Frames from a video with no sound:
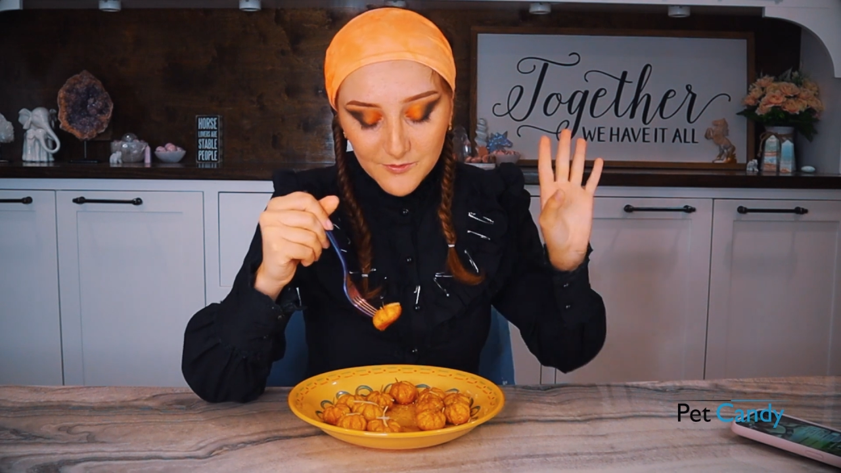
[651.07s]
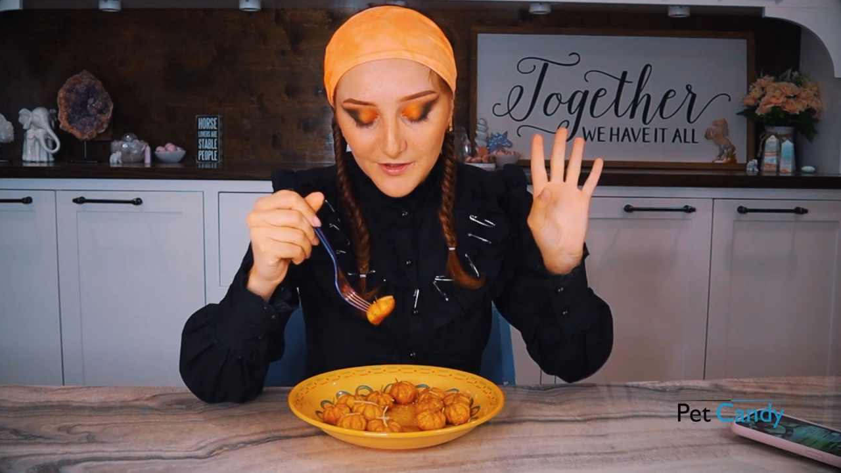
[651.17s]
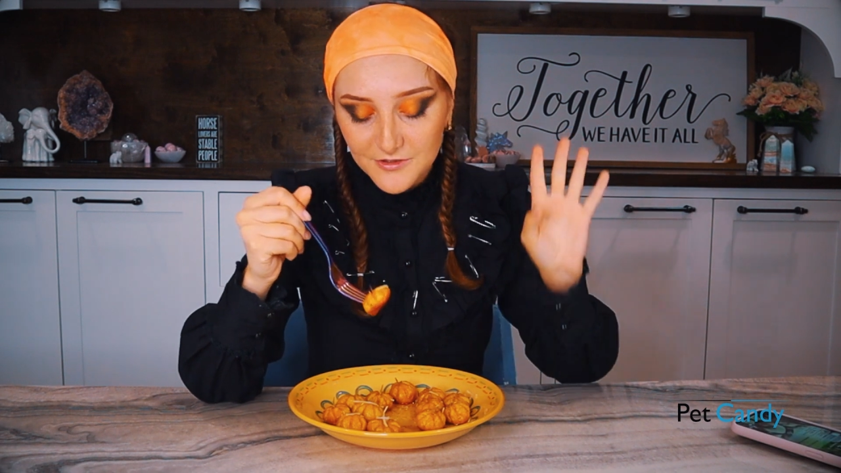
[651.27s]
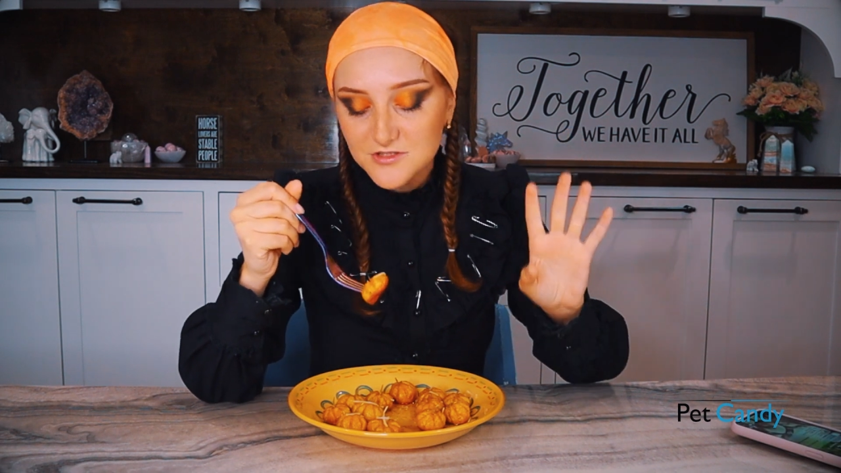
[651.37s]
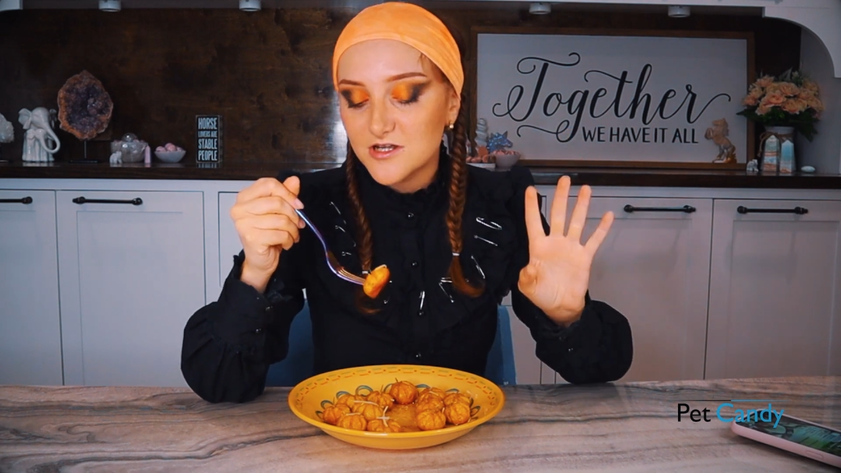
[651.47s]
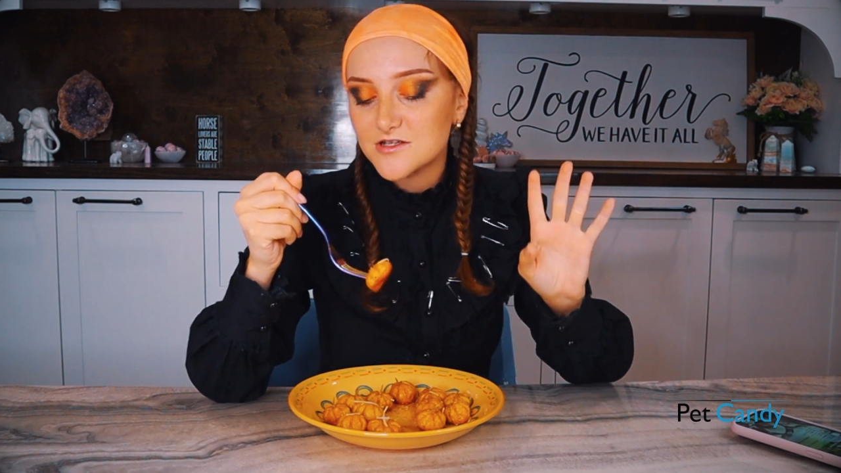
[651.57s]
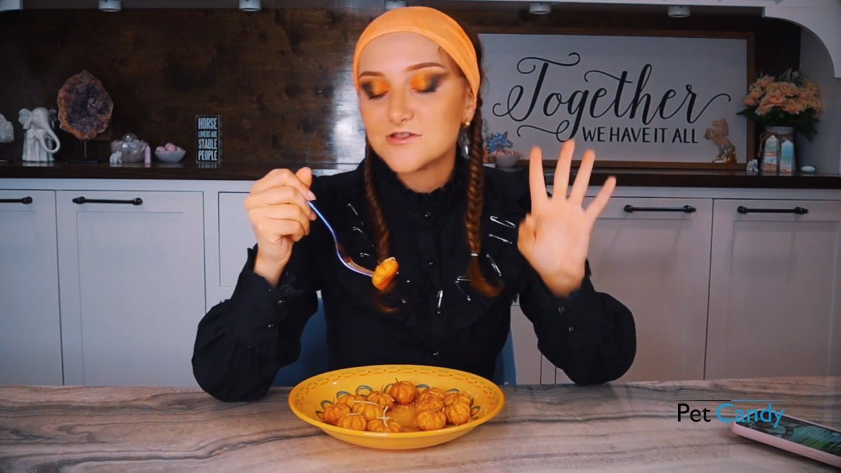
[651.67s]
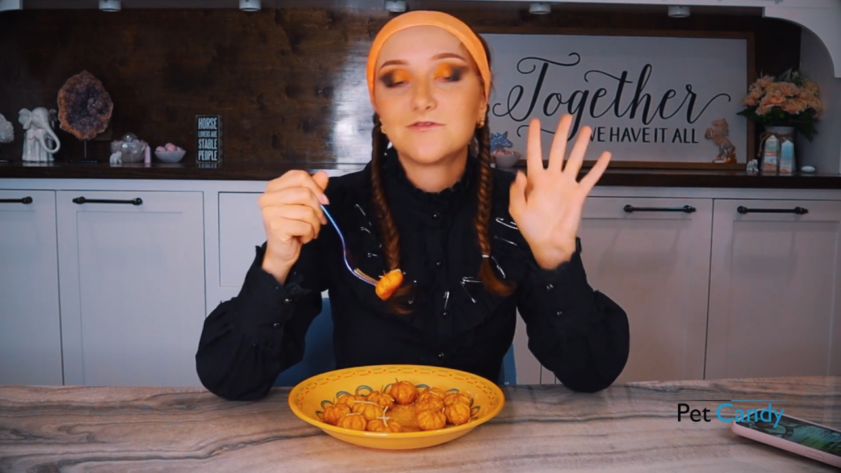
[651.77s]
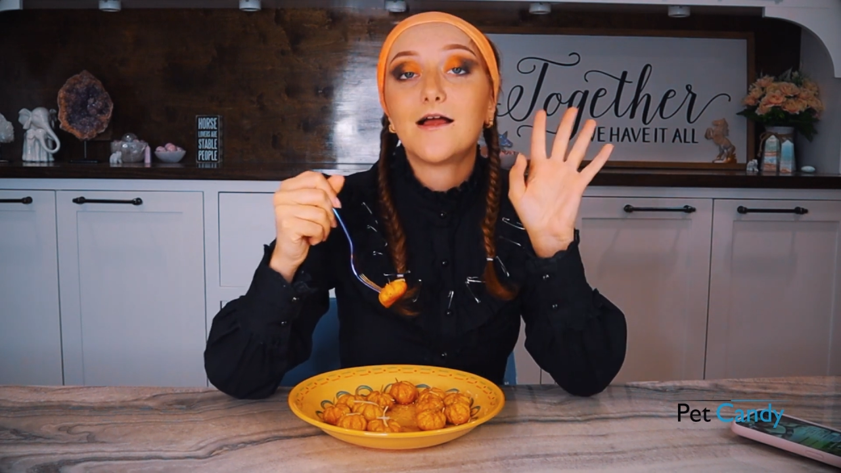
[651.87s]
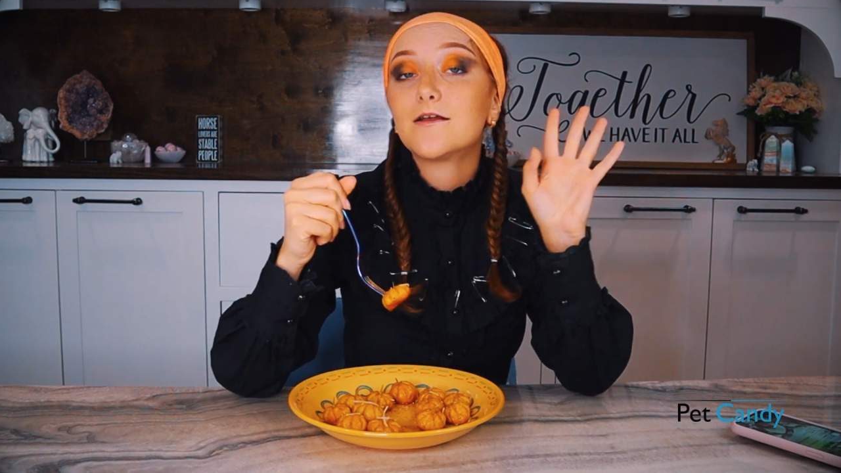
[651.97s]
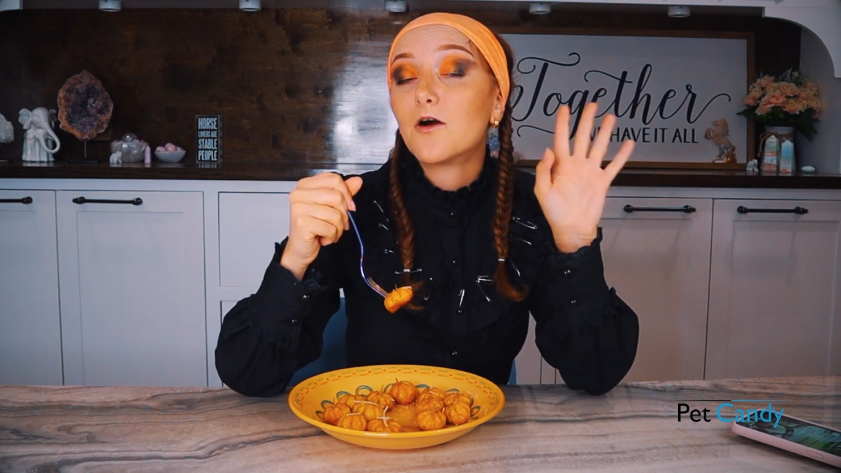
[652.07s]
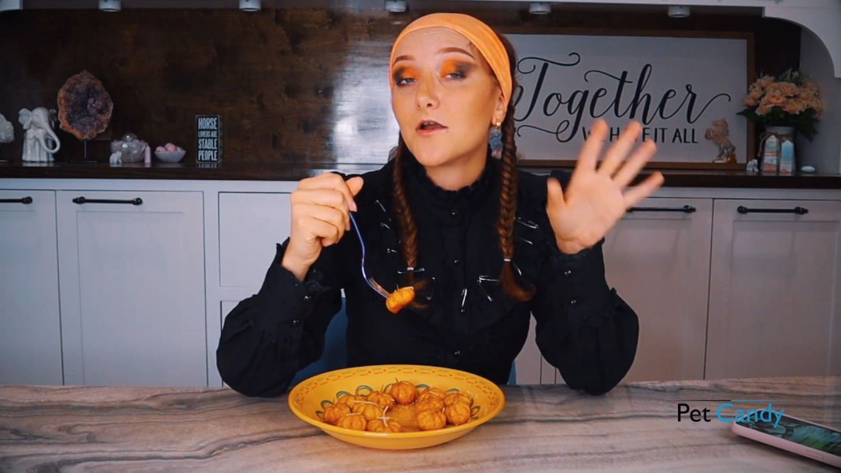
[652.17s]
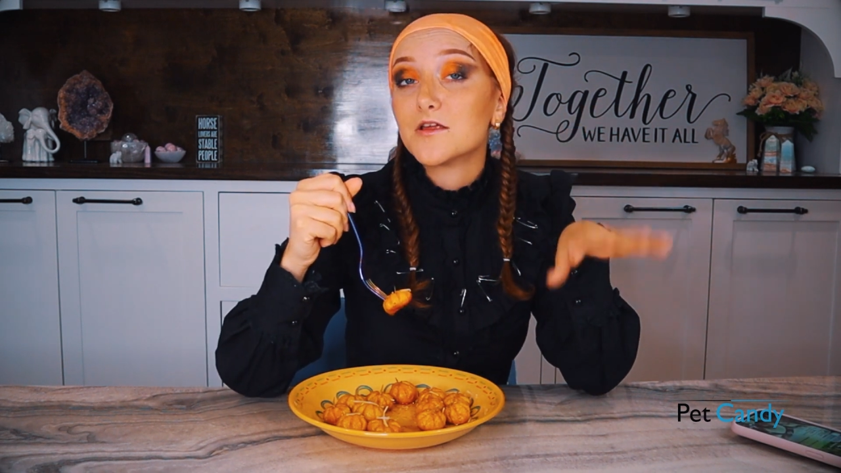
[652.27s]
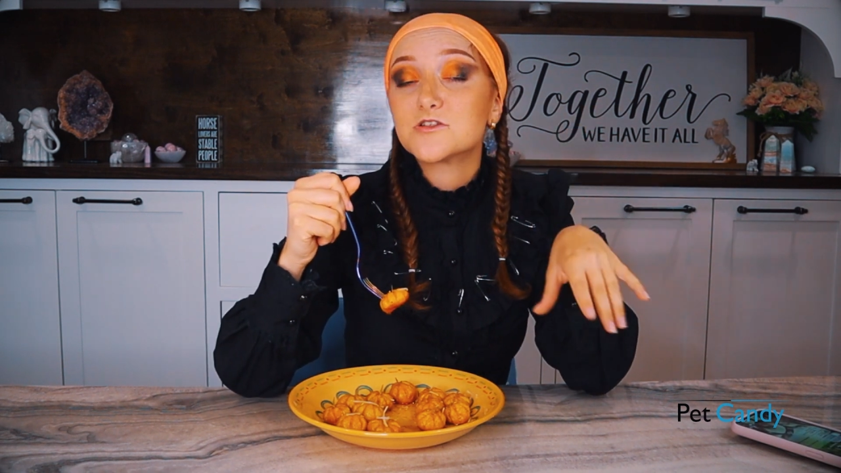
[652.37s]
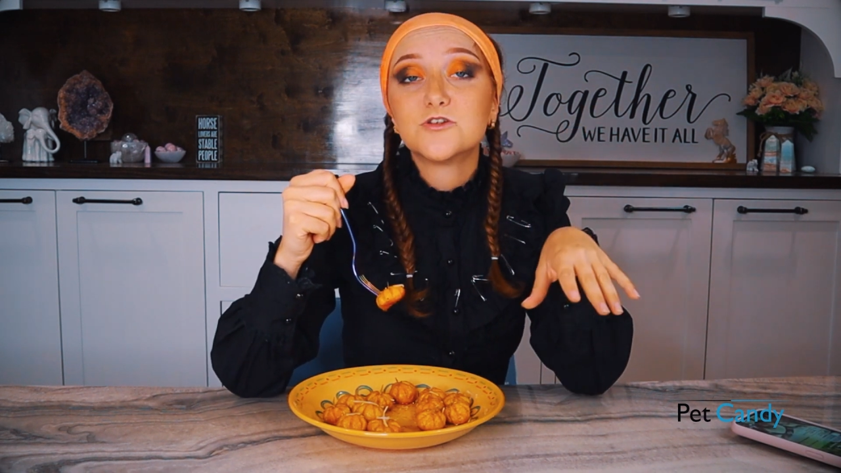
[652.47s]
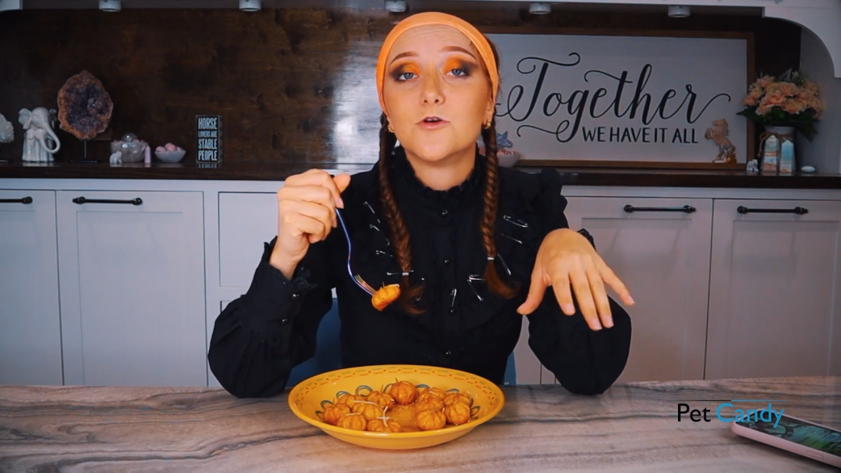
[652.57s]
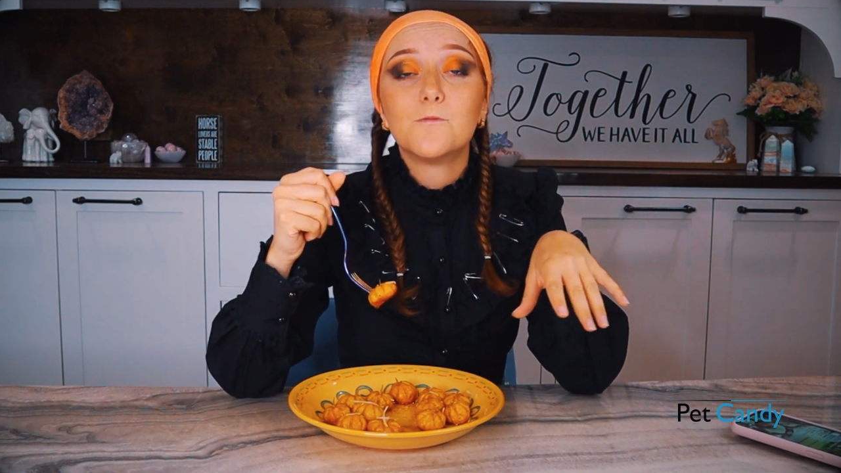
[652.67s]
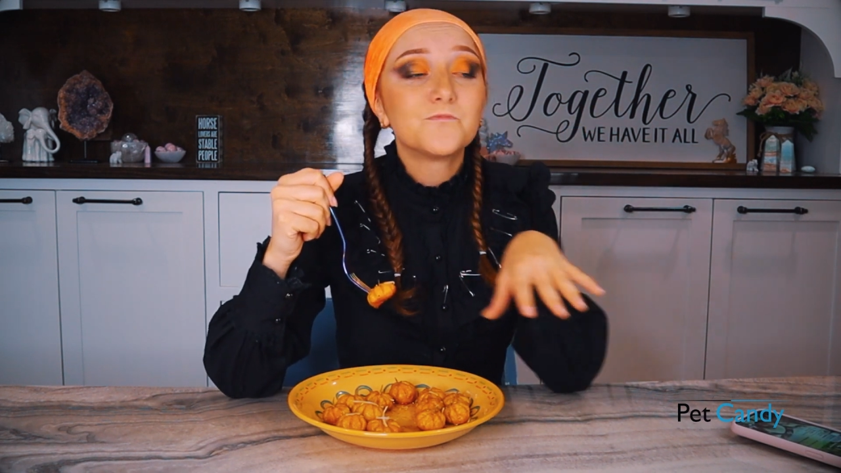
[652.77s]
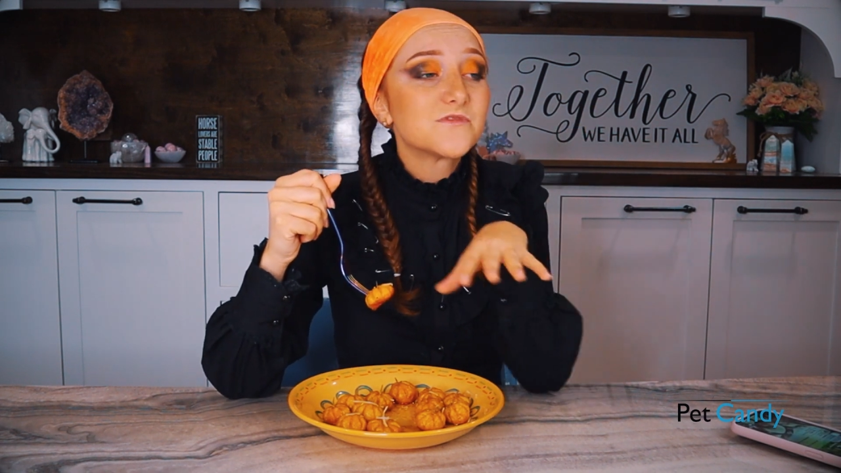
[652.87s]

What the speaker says: butter sauce you like on it too.